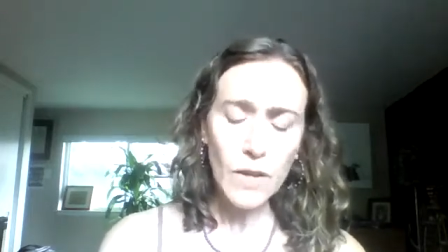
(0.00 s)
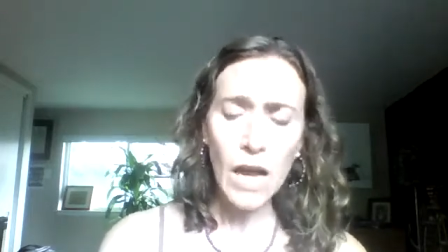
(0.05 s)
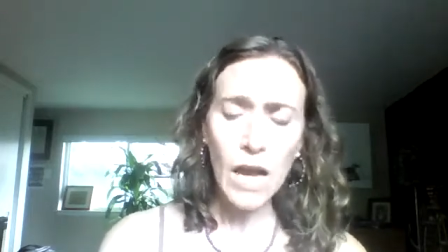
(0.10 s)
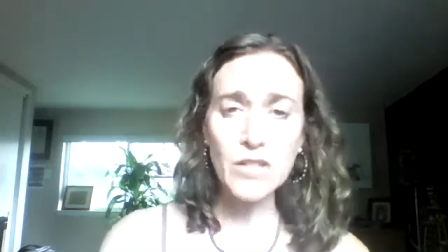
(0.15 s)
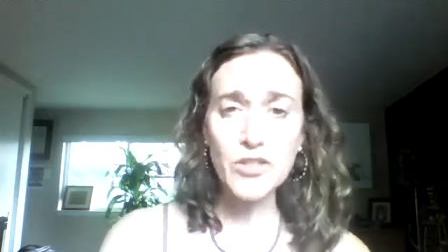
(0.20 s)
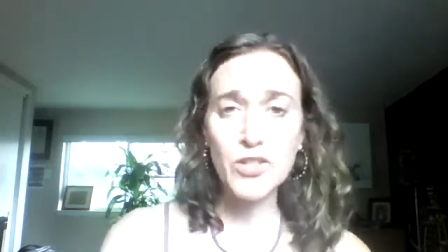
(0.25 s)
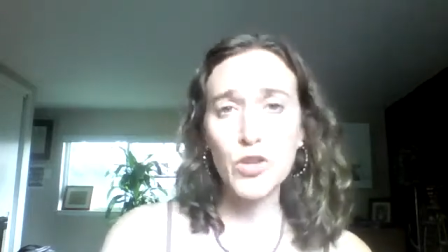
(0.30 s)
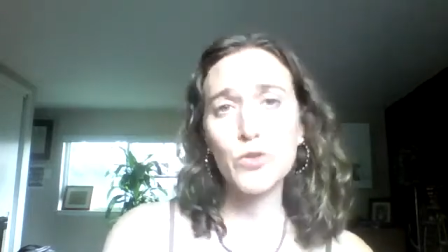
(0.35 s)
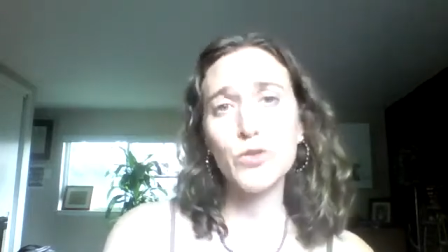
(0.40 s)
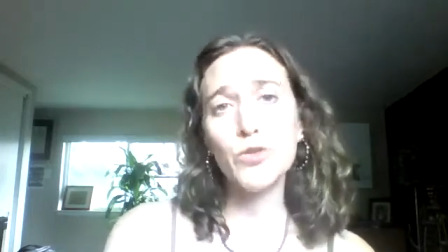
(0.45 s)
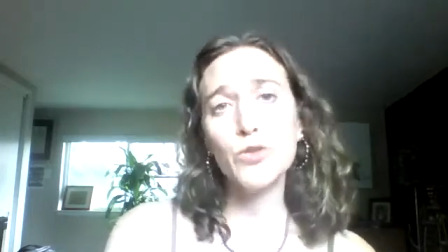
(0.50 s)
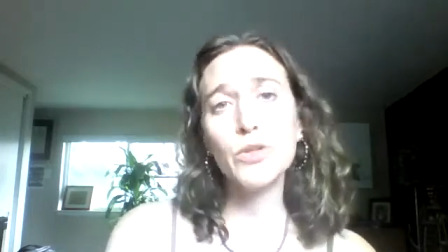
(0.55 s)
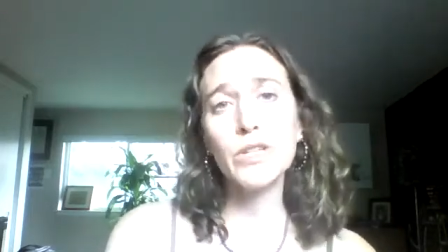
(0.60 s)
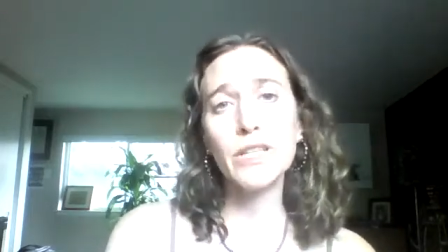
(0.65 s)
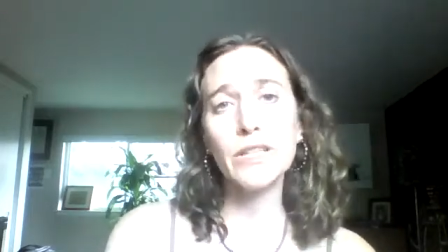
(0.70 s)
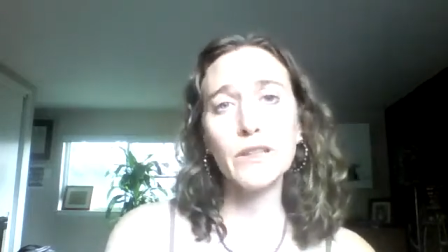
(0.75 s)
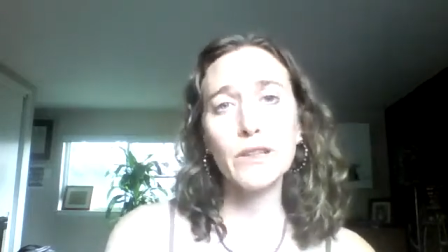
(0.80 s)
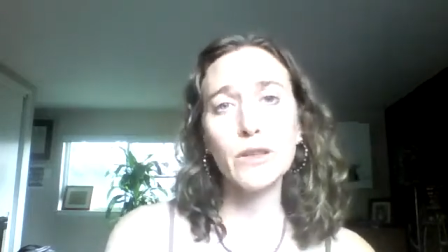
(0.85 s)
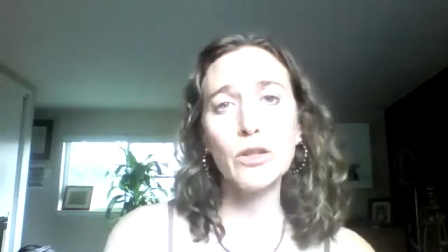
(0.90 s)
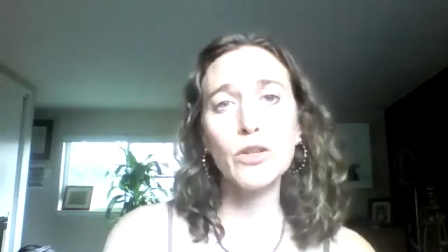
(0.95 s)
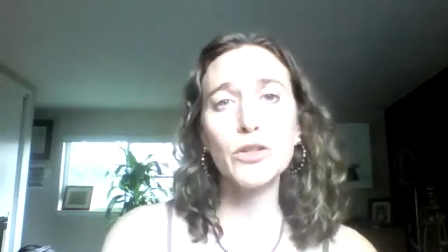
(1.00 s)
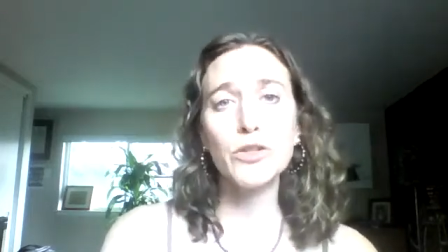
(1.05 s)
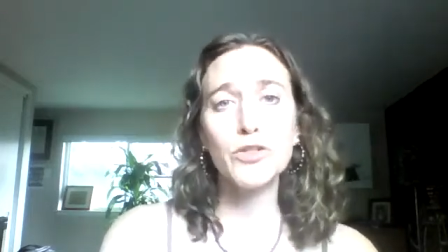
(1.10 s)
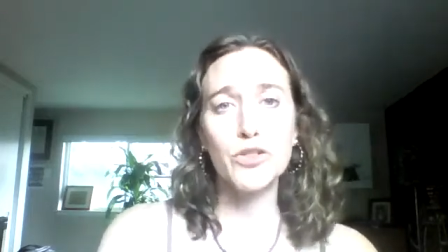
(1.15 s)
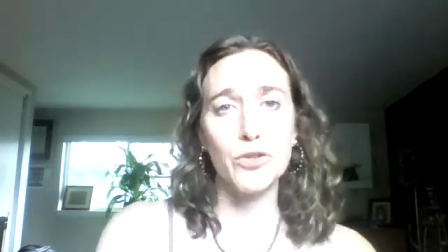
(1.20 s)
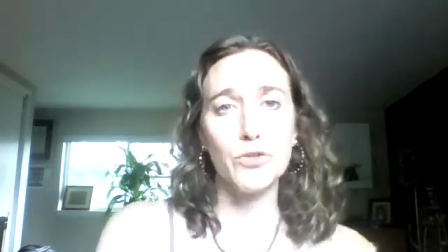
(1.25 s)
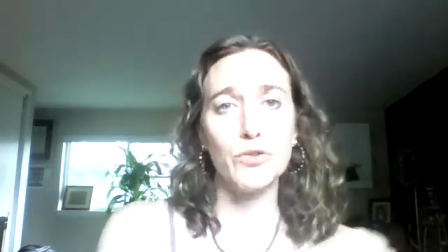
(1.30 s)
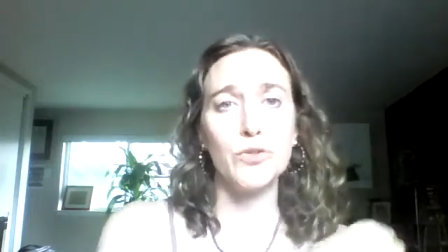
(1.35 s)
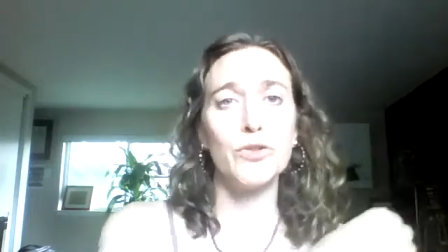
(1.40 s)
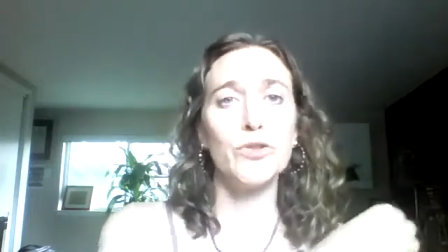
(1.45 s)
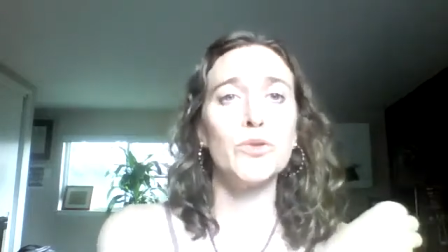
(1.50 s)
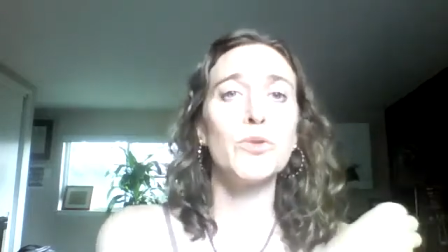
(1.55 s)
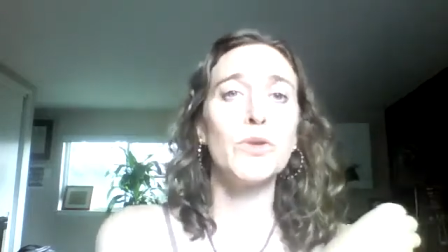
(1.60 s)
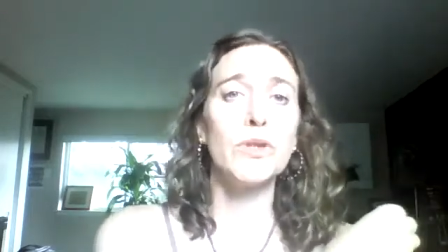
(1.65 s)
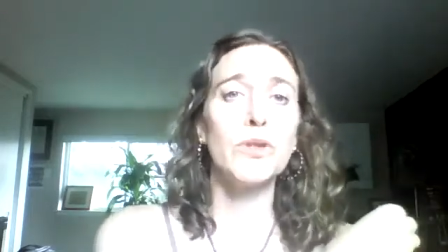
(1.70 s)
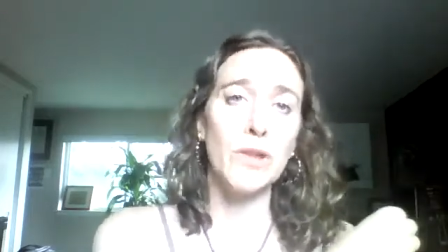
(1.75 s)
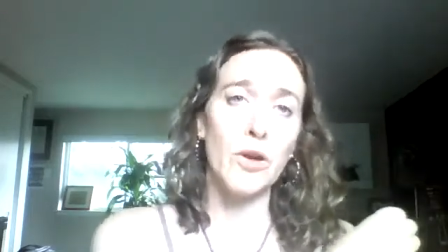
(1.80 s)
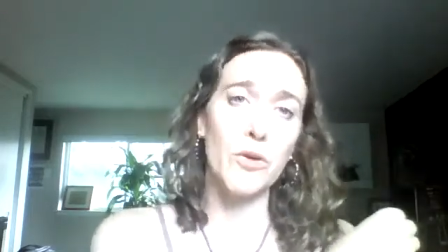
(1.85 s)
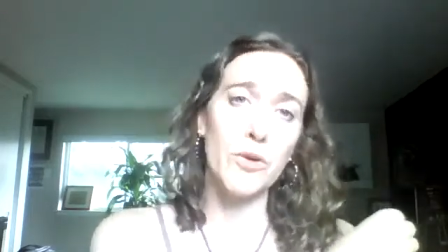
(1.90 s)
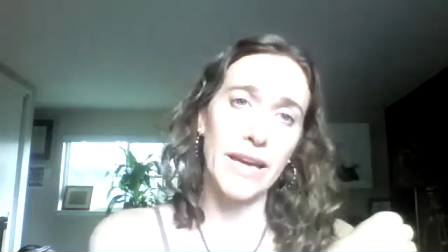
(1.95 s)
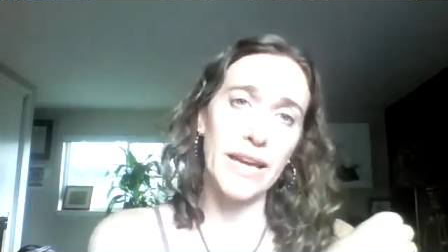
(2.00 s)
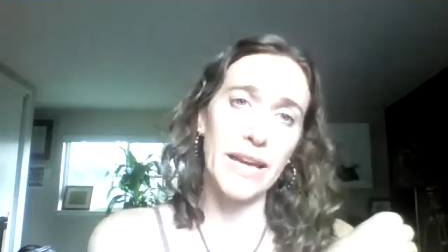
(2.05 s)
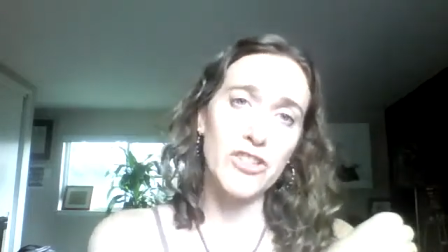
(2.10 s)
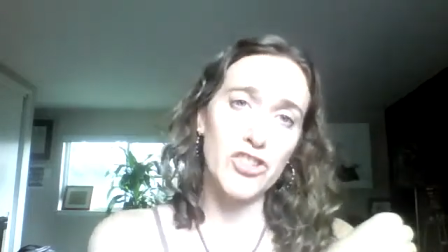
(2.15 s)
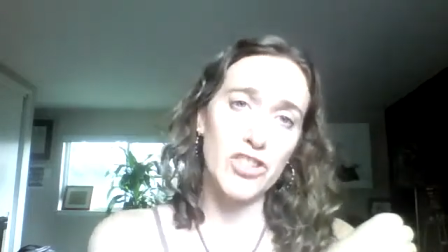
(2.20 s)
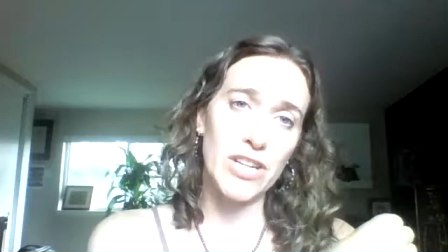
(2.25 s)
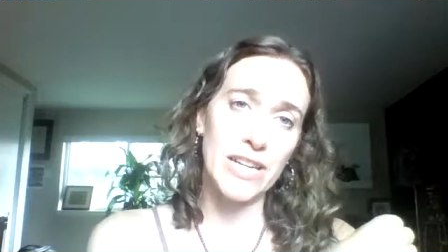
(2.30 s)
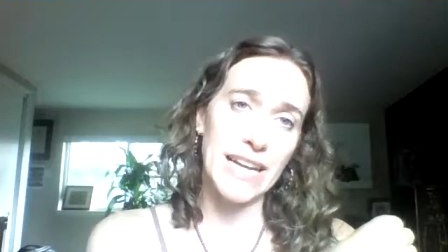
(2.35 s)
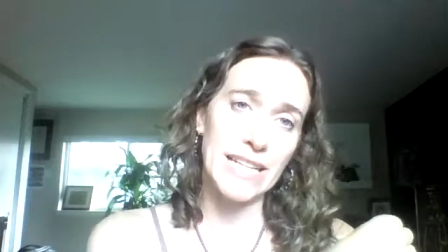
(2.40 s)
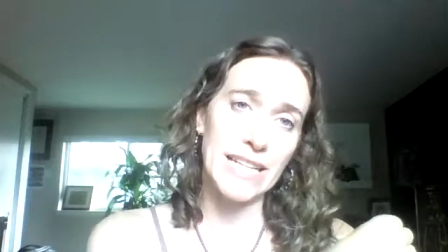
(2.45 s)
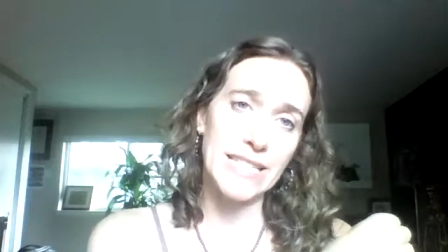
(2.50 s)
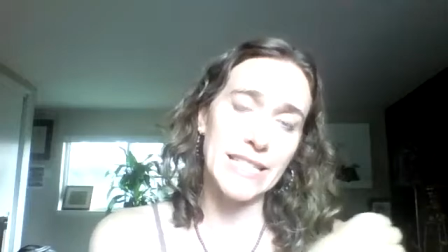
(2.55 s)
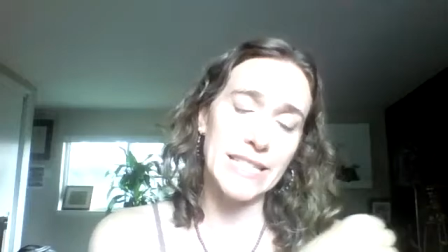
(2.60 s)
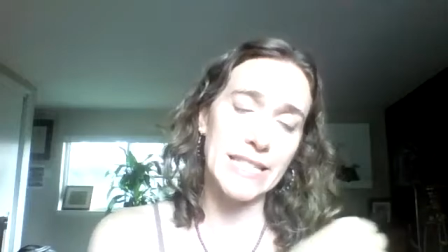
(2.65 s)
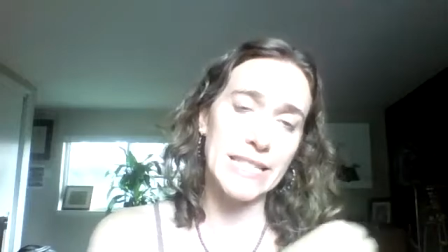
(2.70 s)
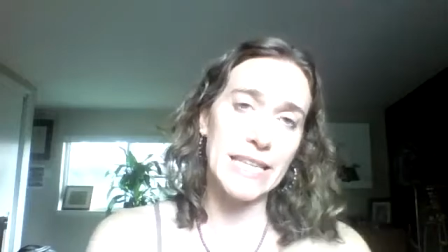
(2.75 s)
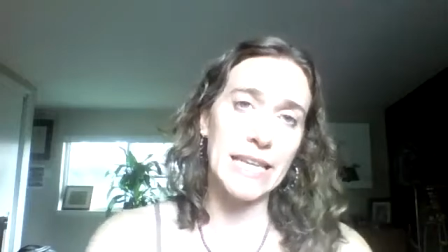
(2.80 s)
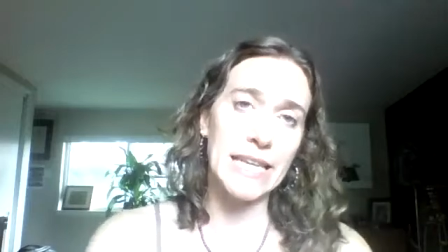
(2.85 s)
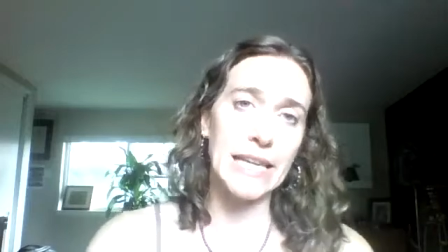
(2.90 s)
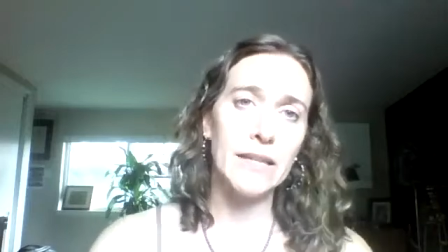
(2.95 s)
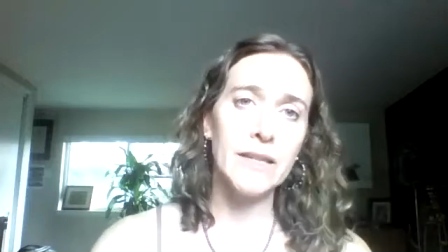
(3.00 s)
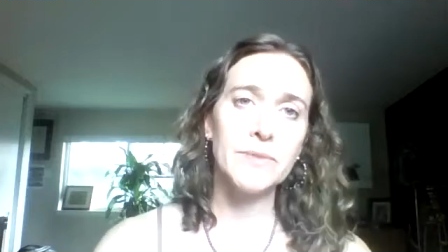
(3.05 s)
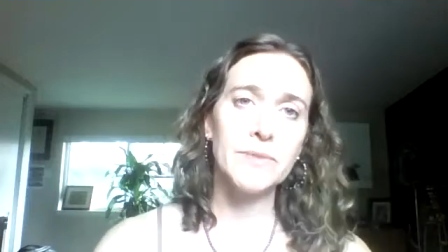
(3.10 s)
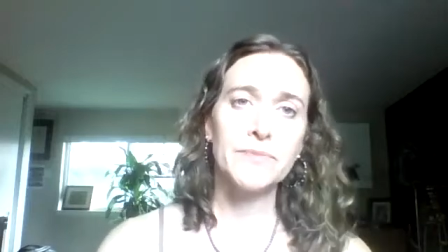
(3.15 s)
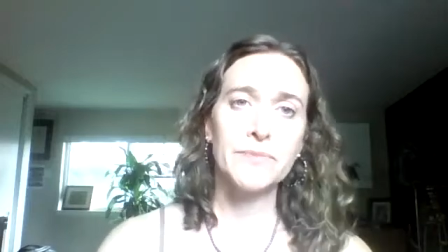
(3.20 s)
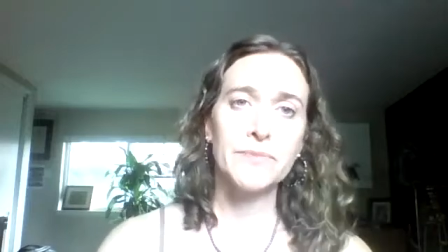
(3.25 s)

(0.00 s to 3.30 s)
And so you can look to your location and see